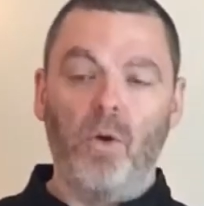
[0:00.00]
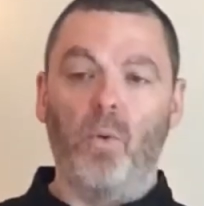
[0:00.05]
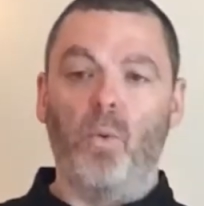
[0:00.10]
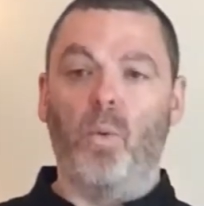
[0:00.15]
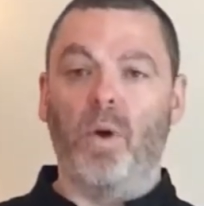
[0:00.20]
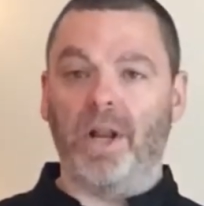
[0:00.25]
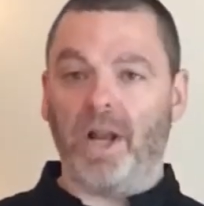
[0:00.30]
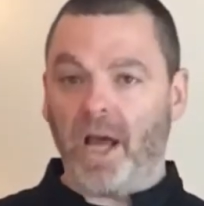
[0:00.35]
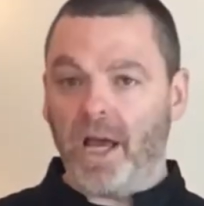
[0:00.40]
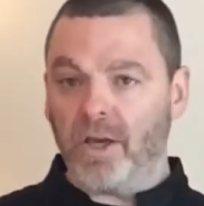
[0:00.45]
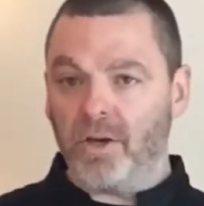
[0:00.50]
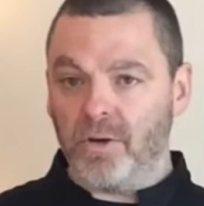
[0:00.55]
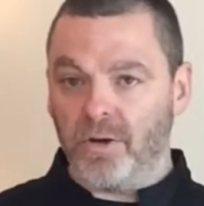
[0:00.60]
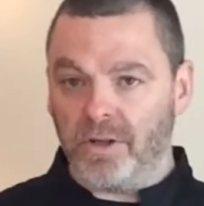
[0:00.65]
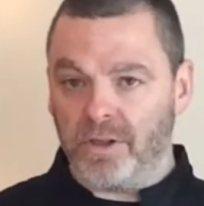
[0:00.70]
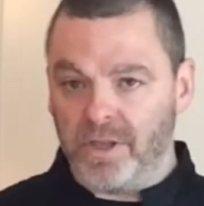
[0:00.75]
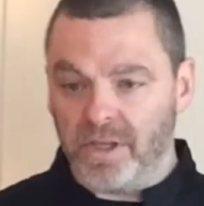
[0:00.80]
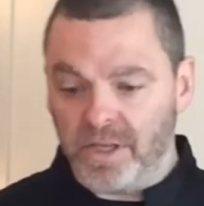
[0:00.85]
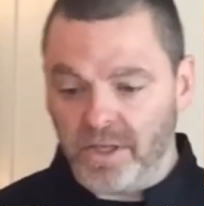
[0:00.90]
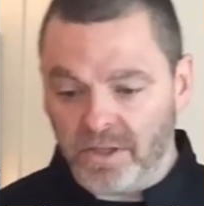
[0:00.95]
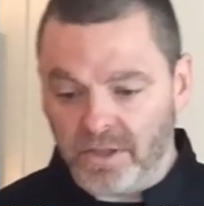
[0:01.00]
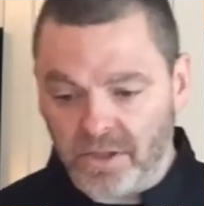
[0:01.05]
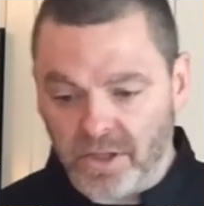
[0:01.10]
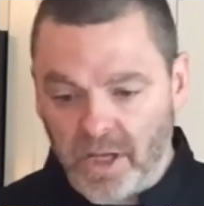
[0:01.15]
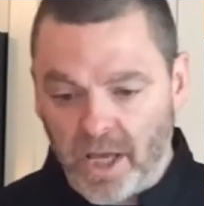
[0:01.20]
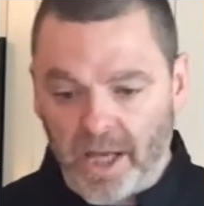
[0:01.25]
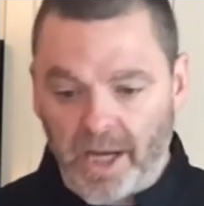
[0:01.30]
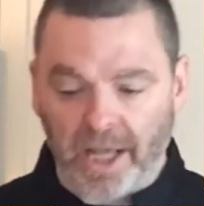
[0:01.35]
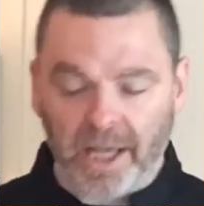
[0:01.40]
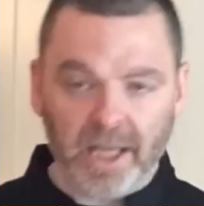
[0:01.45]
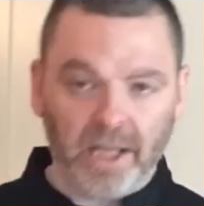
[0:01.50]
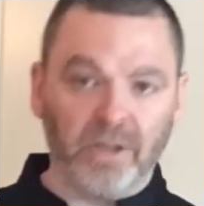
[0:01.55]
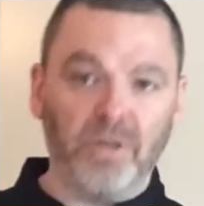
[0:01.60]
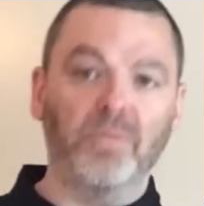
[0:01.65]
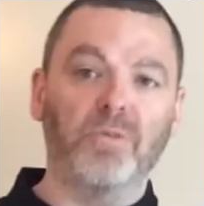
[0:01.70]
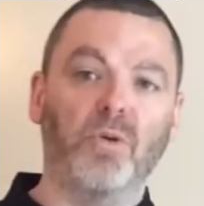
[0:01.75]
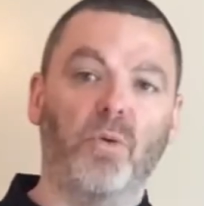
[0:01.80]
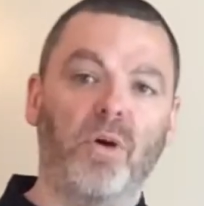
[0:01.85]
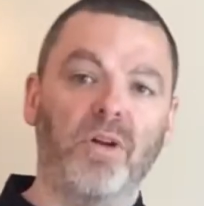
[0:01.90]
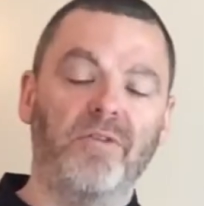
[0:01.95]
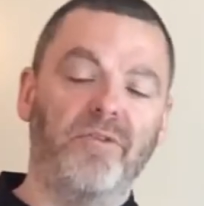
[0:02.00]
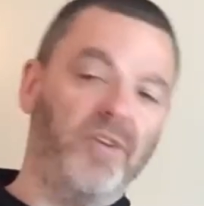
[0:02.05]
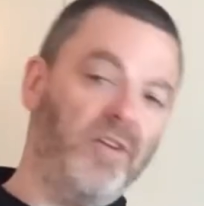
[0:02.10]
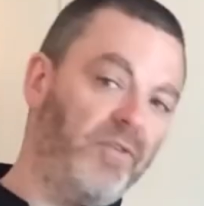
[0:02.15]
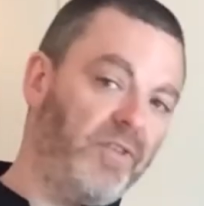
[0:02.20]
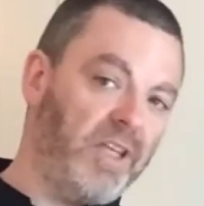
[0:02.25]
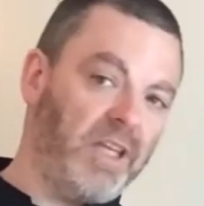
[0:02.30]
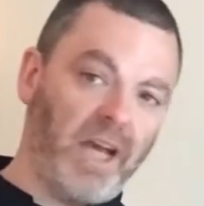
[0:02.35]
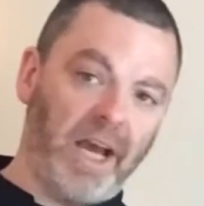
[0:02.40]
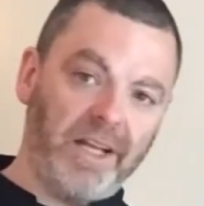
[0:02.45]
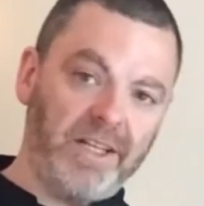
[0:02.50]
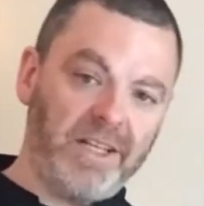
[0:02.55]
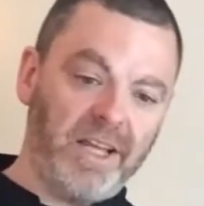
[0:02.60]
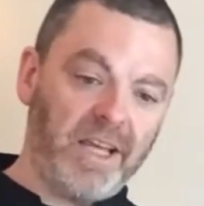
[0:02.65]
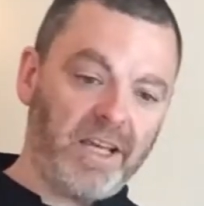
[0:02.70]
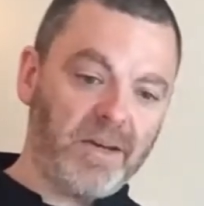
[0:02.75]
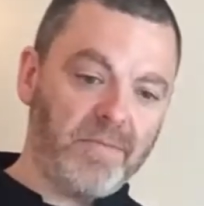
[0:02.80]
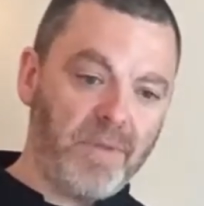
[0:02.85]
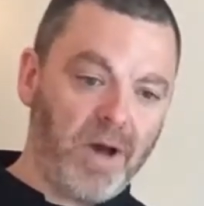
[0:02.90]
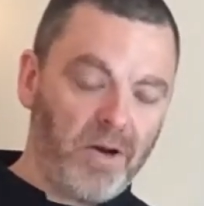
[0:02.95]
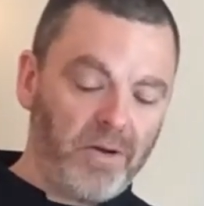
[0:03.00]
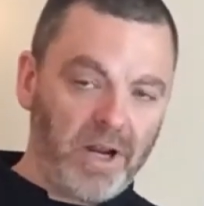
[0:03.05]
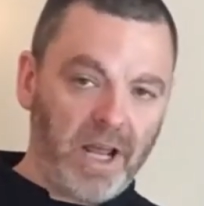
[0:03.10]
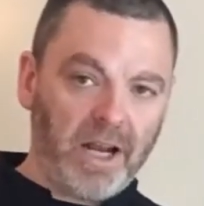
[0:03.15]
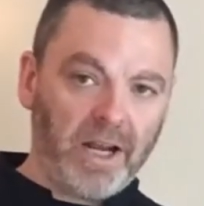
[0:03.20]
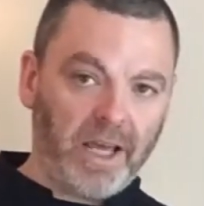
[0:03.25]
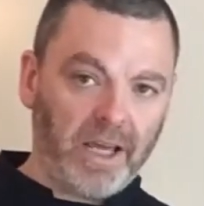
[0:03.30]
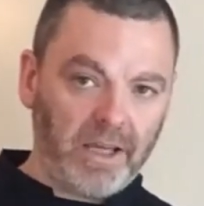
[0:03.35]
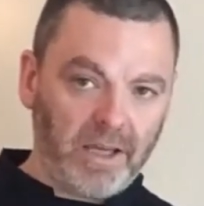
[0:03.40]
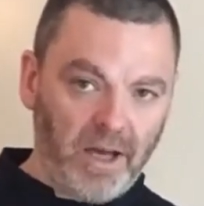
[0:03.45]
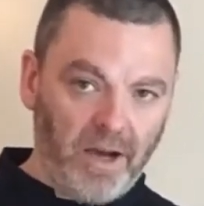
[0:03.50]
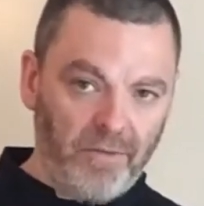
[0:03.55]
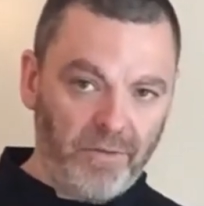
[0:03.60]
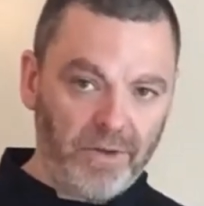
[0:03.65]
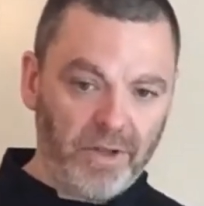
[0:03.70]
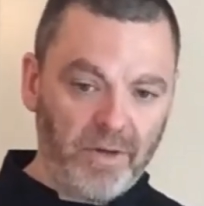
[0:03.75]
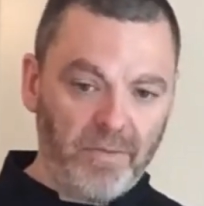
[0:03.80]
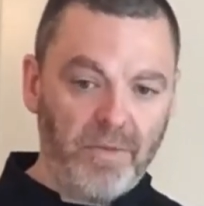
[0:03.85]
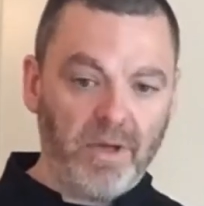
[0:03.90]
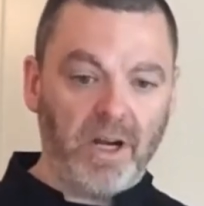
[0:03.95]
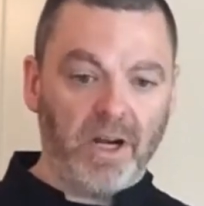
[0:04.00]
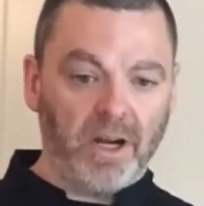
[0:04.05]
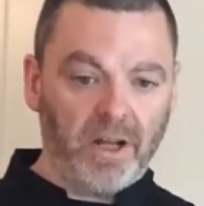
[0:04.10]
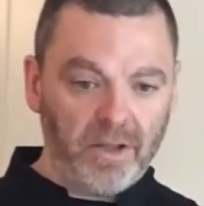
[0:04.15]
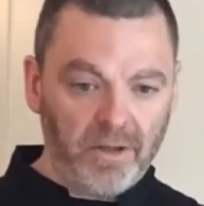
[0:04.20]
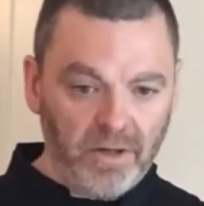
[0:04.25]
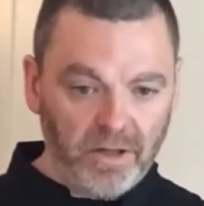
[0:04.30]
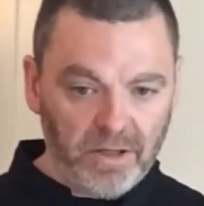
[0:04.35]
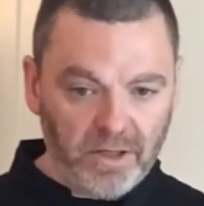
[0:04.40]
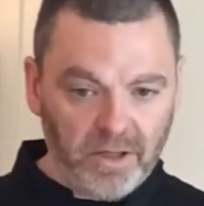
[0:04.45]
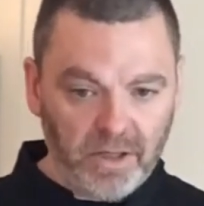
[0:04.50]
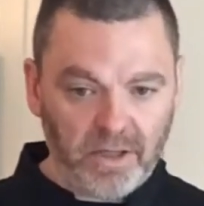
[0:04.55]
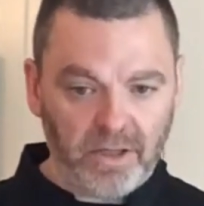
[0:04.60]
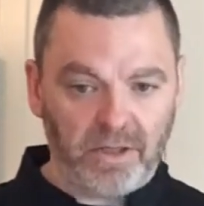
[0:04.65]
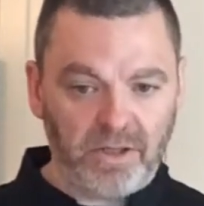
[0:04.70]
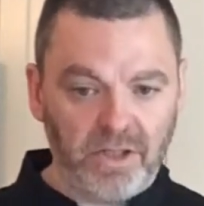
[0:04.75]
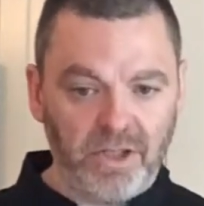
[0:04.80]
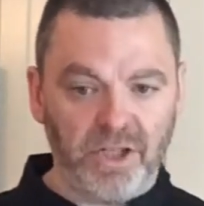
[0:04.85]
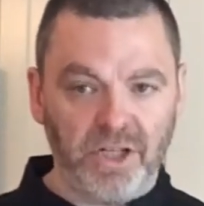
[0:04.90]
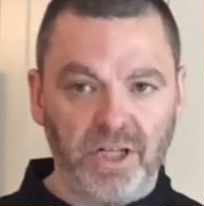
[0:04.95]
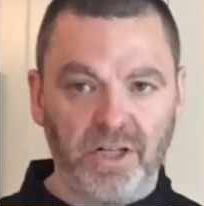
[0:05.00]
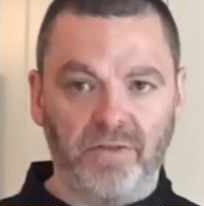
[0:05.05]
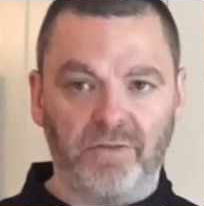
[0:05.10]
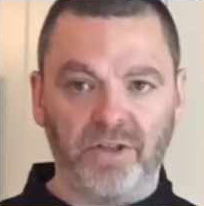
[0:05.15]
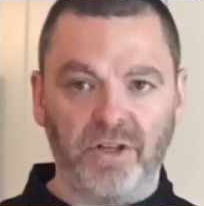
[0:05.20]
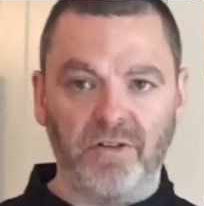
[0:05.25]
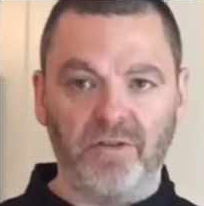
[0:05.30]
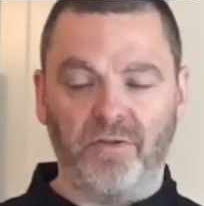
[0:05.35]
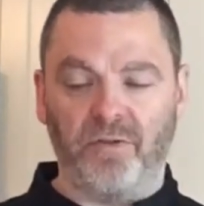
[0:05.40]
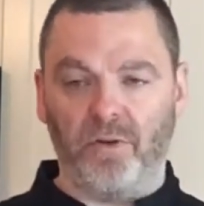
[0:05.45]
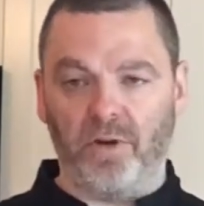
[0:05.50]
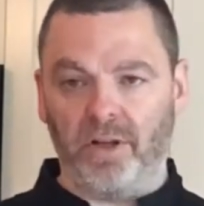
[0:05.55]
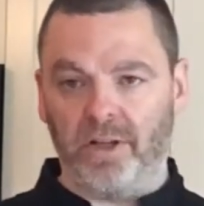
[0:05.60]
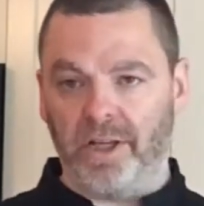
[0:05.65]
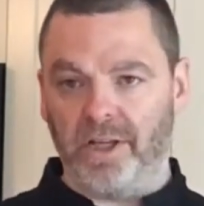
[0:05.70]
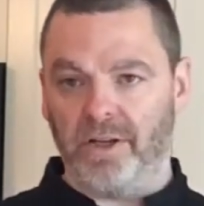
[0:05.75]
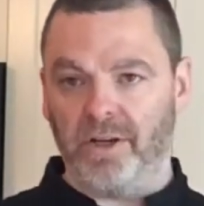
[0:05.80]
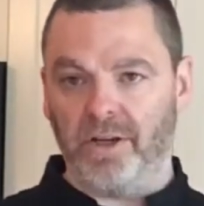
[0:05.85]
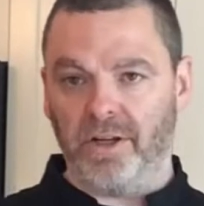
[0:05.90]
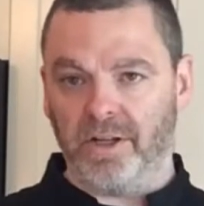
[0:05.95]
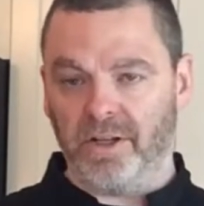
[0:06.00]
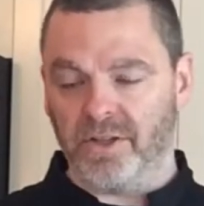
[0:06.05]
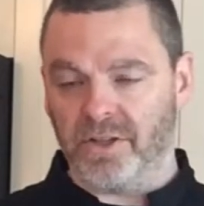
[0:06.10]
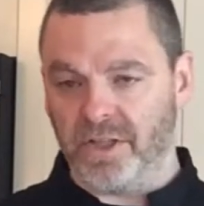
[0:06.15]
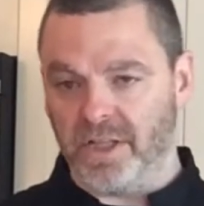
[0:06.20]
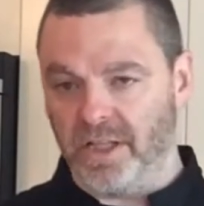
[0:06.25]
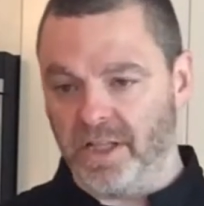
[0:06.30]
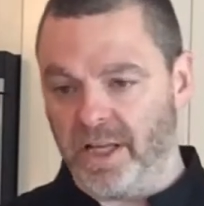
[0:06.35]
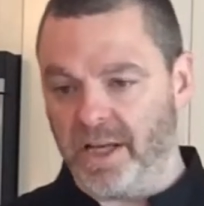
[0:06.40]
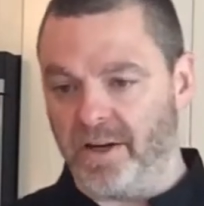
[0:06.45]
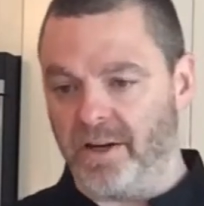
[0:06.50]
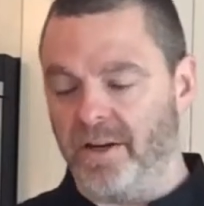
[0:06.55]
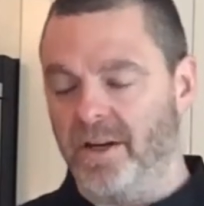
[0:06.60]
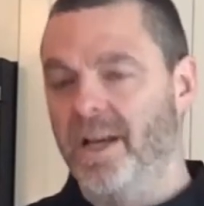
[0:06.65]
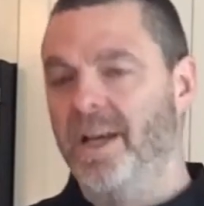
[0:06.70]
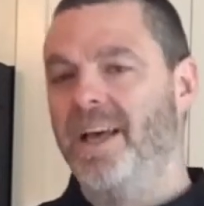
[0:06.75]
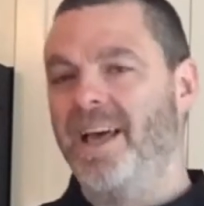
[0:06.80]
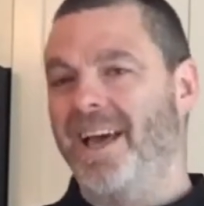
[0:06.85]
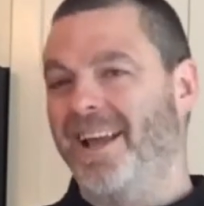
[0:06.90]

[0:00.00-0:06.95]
When I cook these and I get them to 150, I take them out and I cover them in another uh, sheet of tin foil, like you're gonna see later,